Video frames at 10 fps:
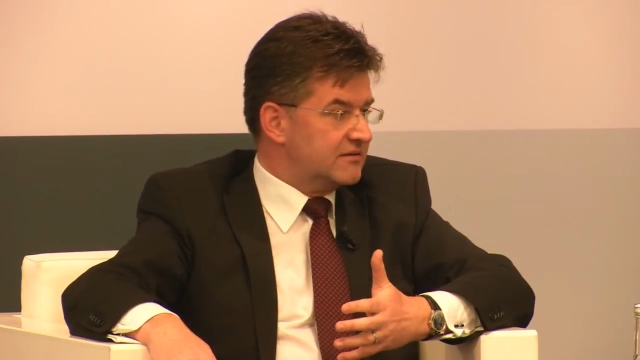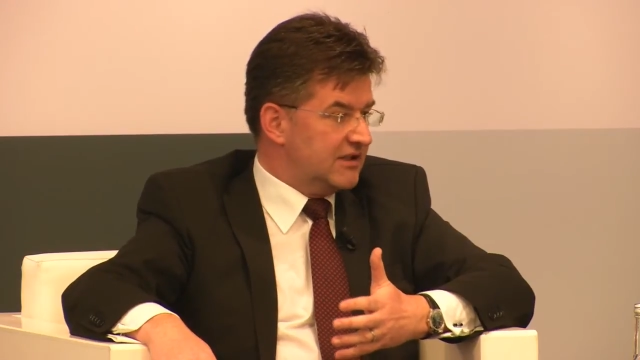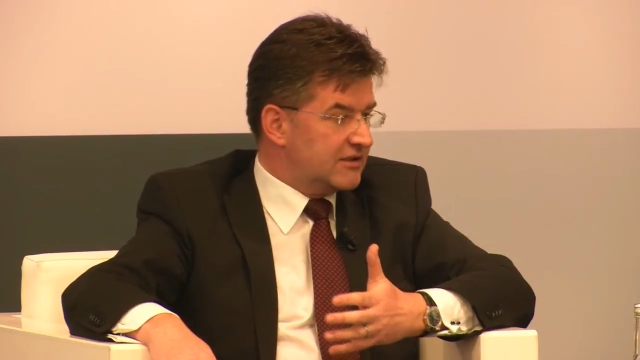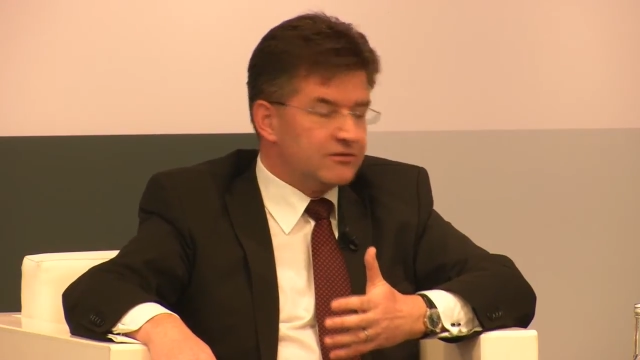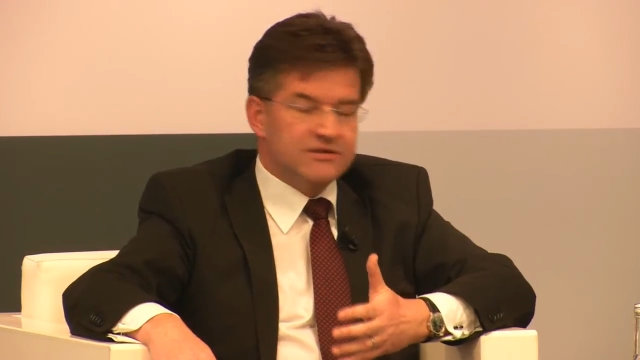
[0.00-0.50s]

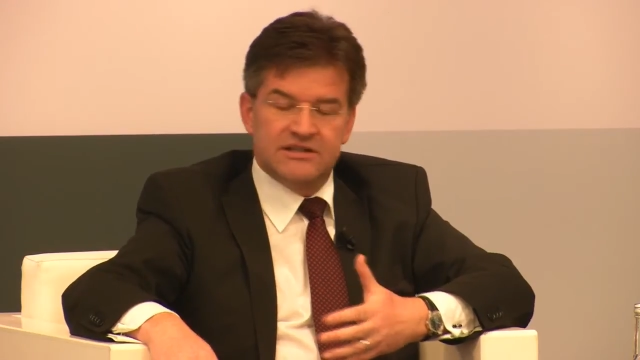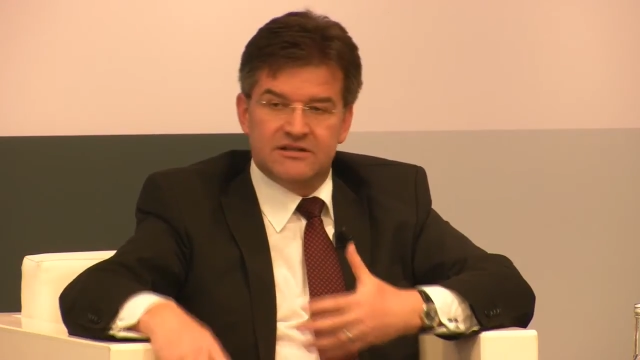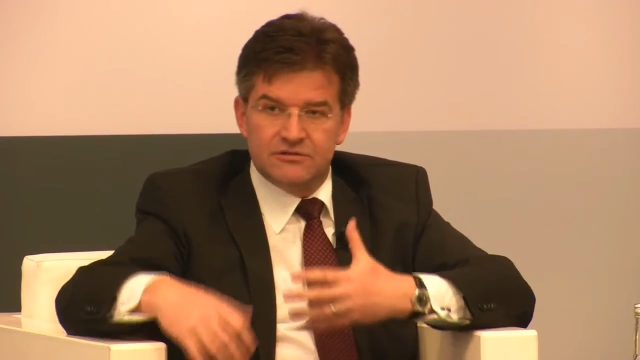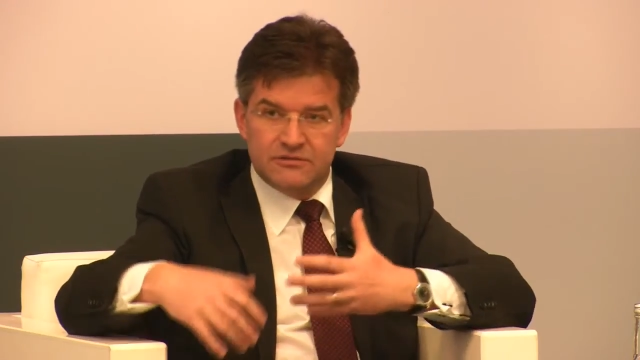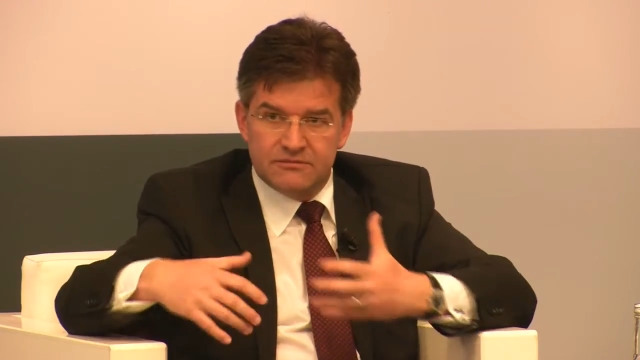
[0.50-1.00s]
including
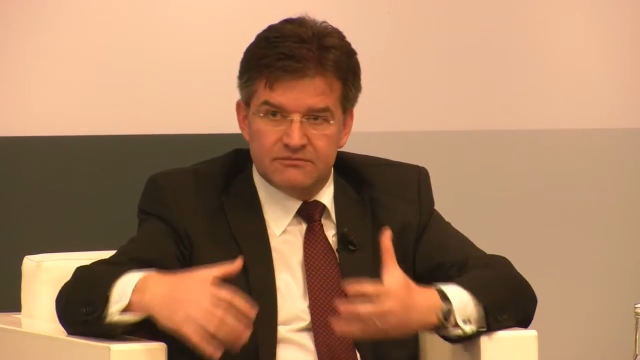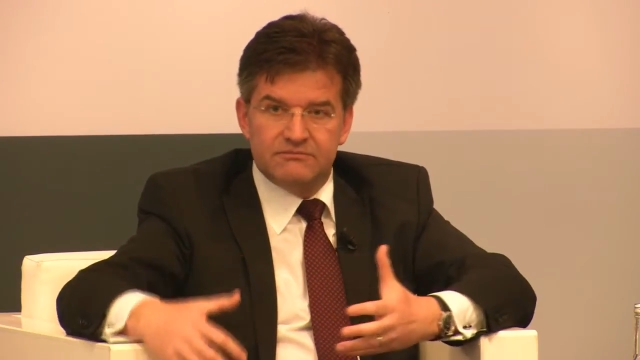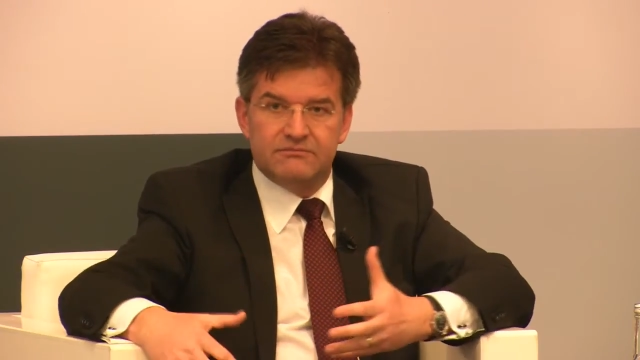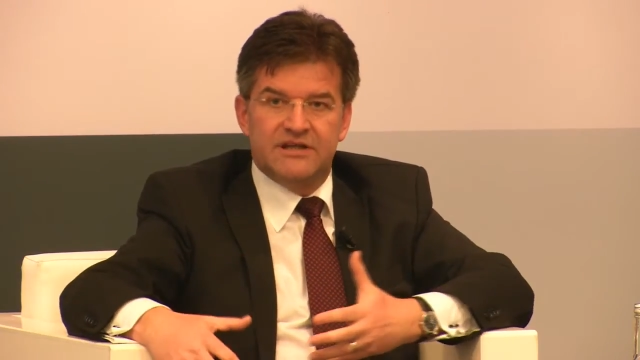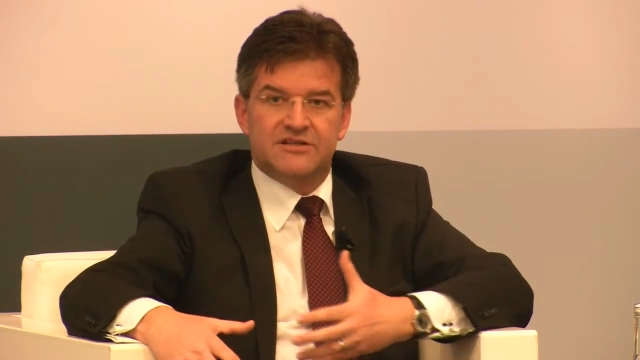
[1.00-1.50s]
to
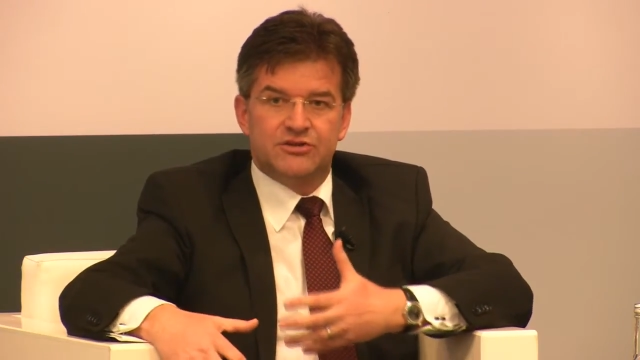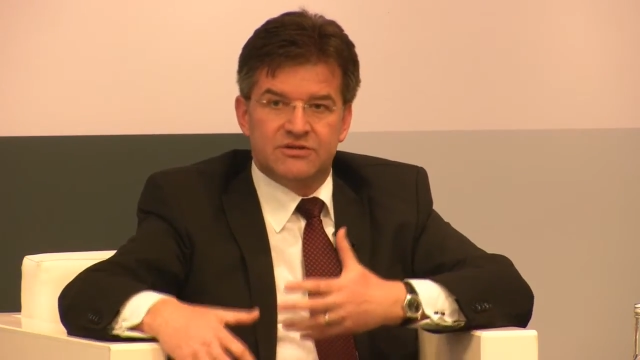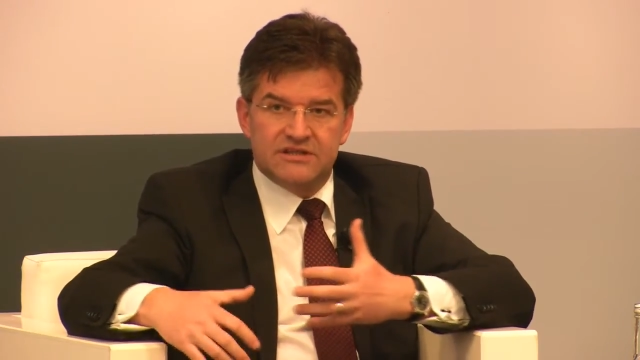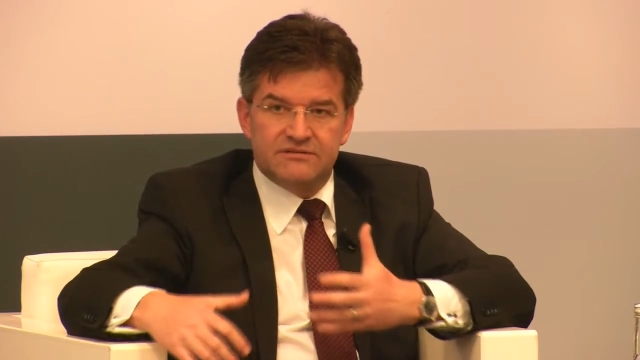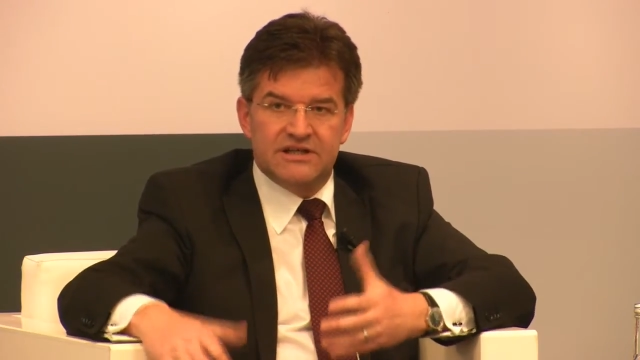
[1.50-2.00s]
make sure
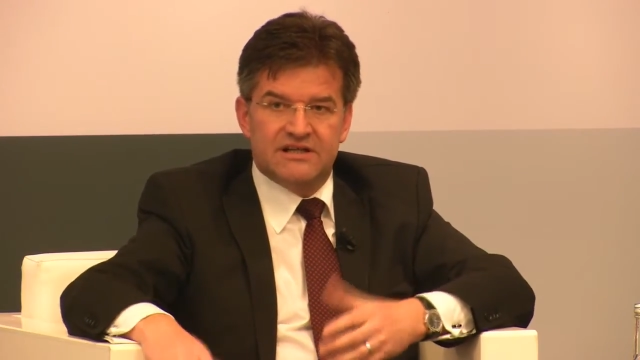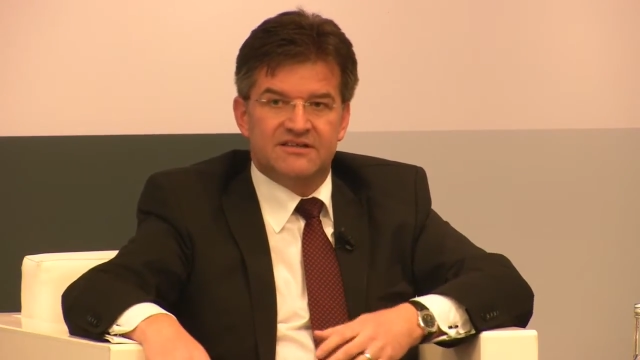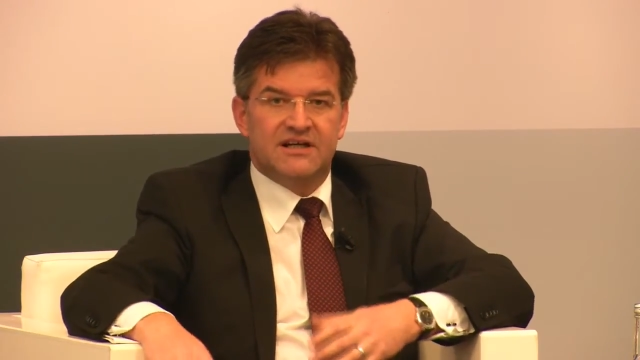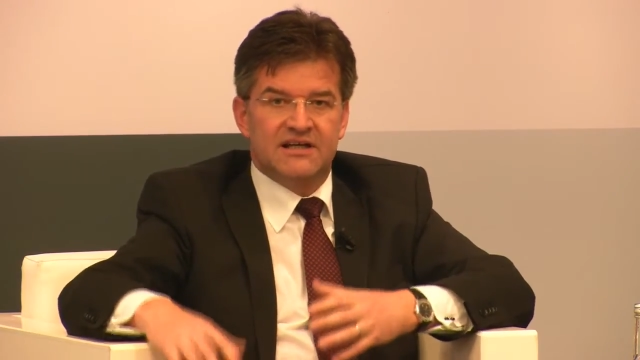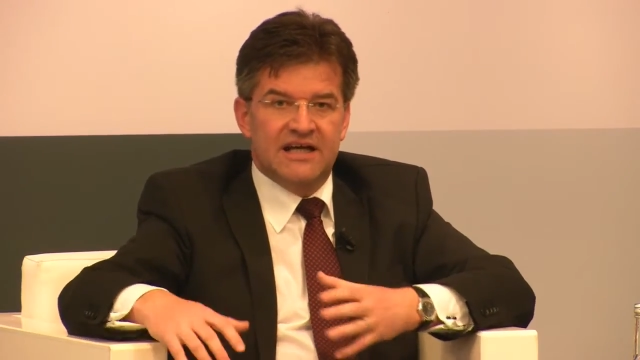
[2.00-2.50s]
that we are
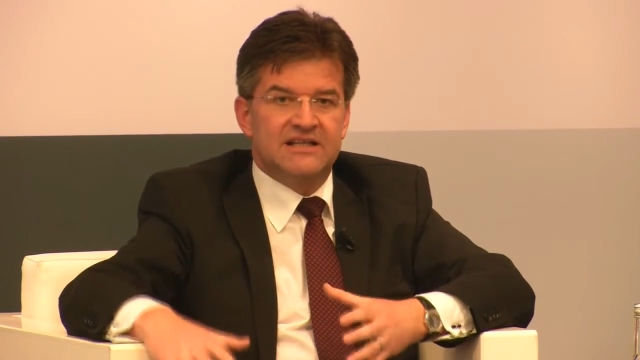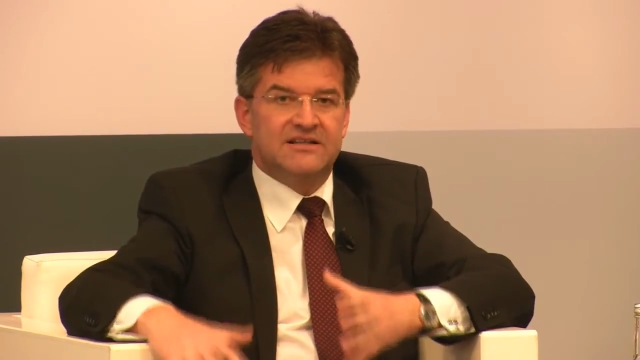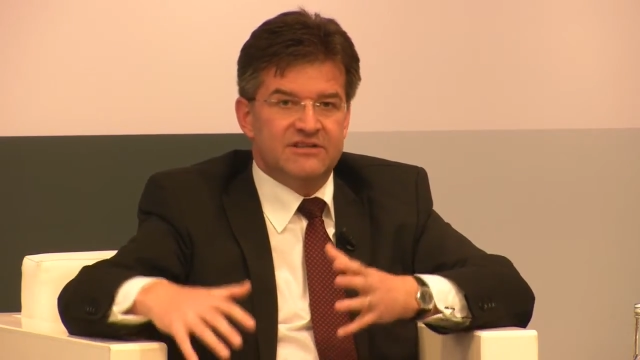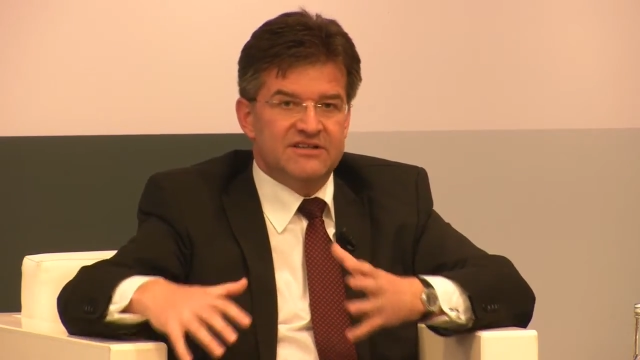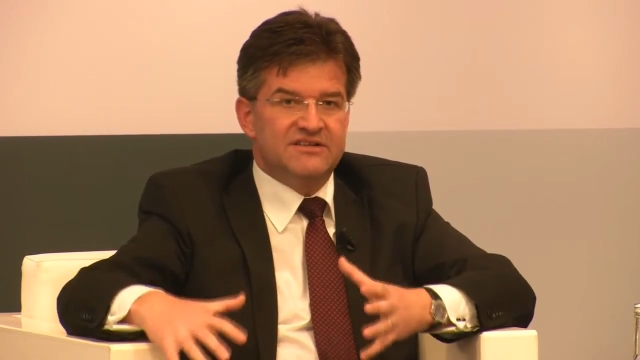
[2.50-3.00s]

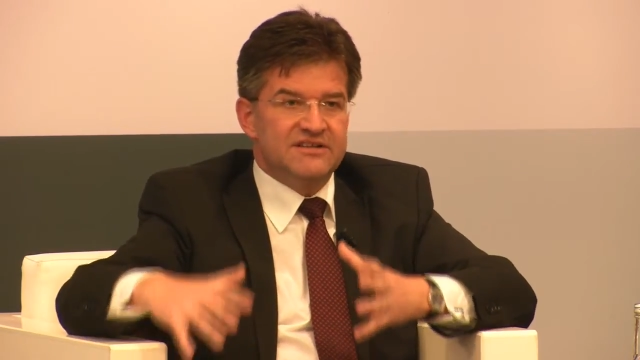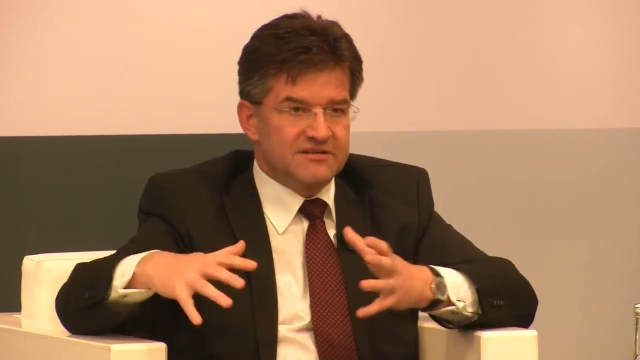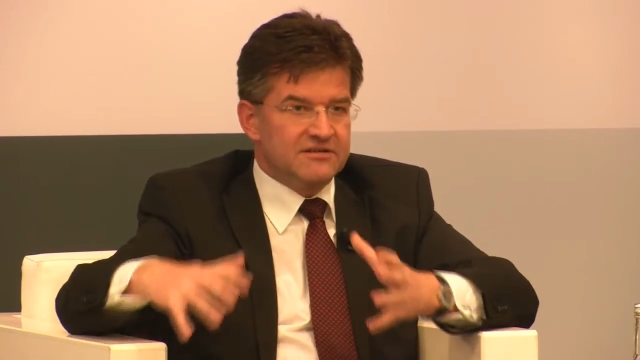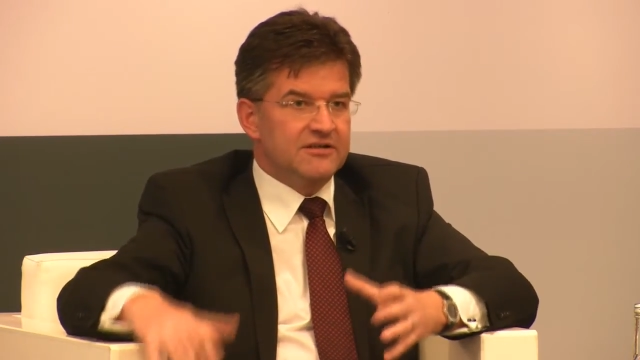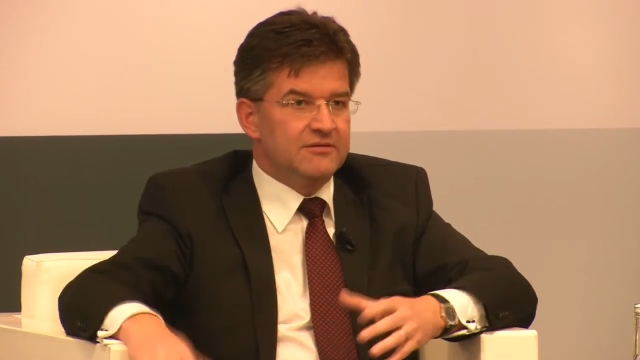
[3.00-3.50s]
actively seized
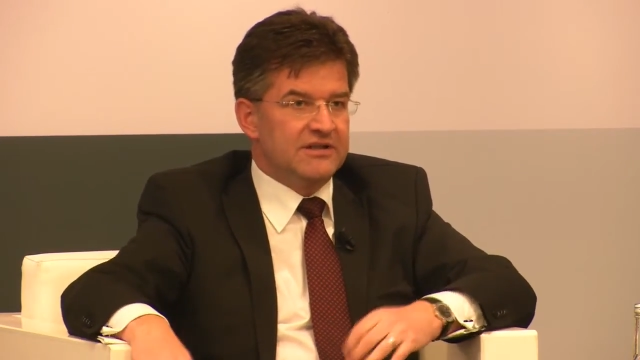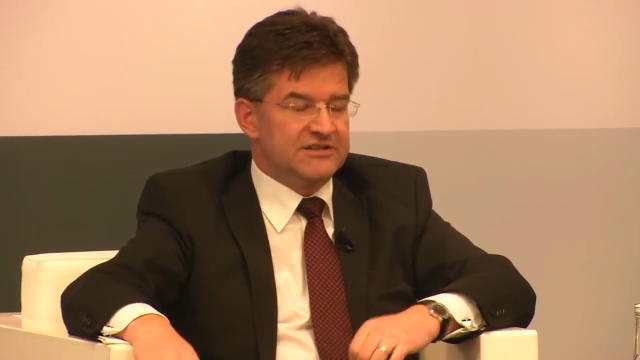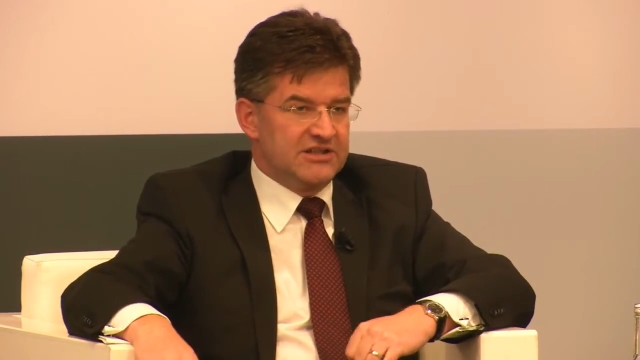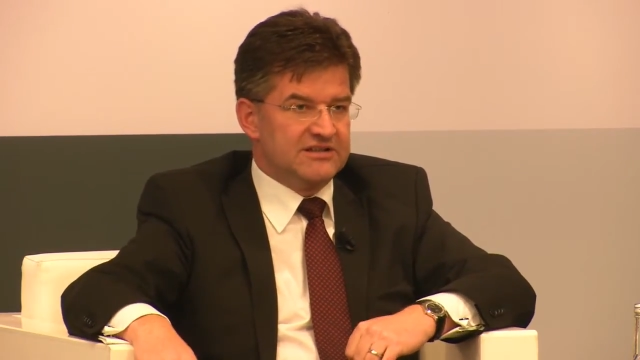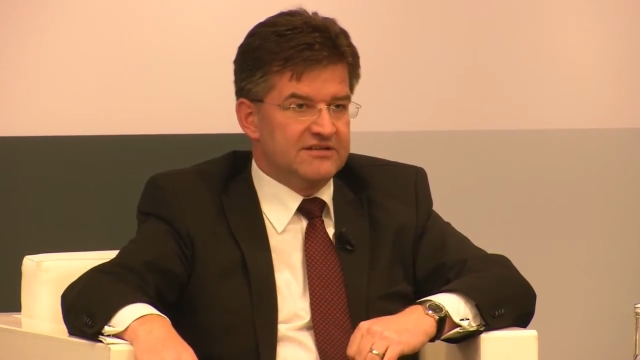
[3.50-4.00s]
on global
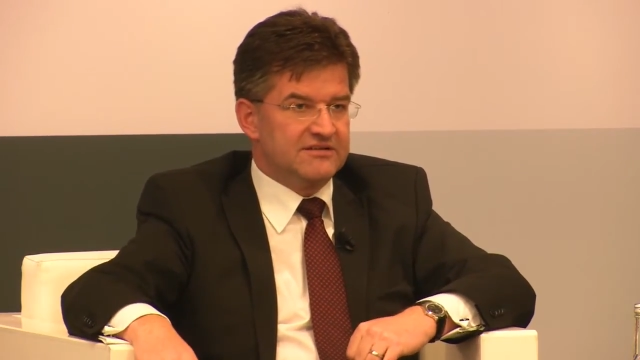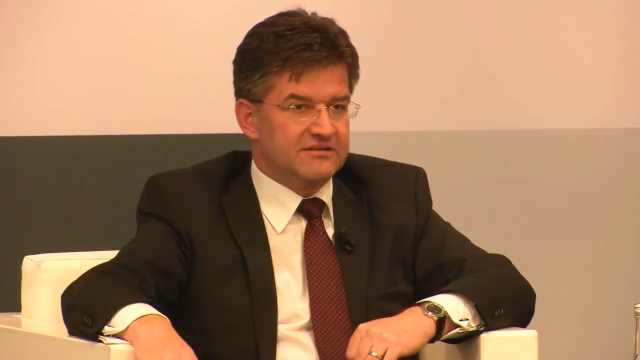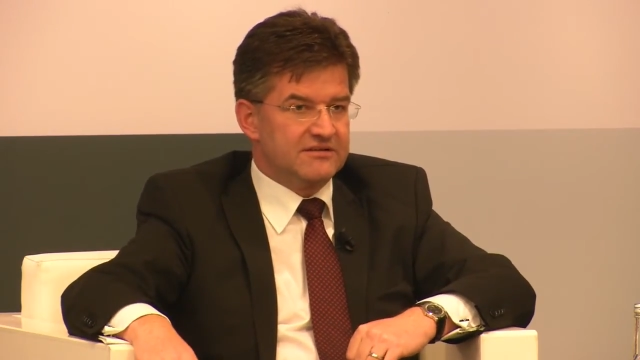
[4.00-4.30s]
agendas.